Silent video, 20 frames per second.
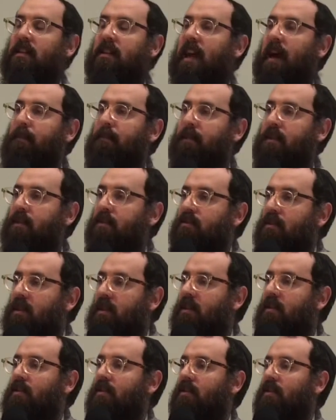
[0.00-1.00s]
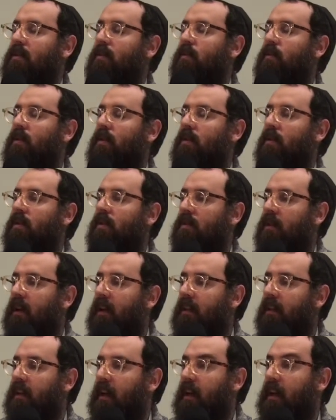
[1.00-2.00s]
the tapestries on the wall
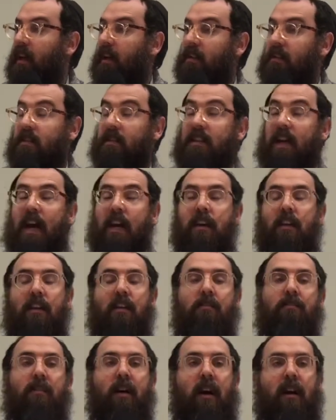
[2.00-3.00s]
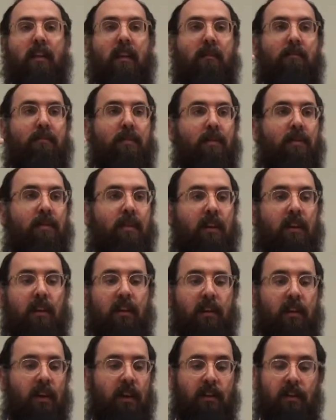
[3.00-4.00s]
and they are taken by their
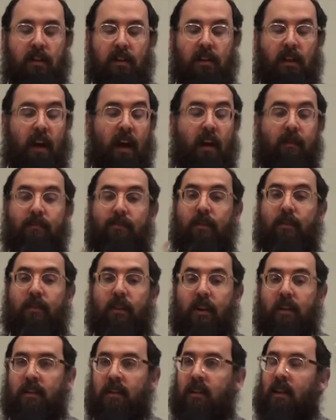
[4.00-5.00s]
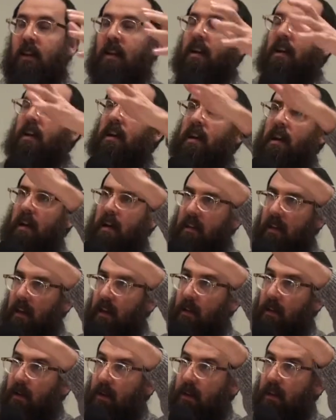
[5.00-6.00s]
beauty. They just can't progress. And they
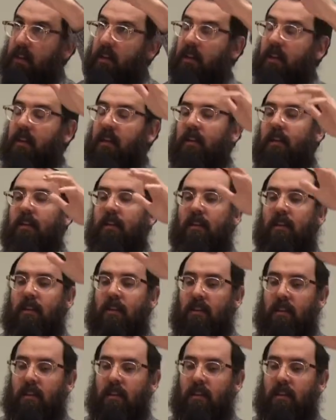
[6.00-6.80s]
look at the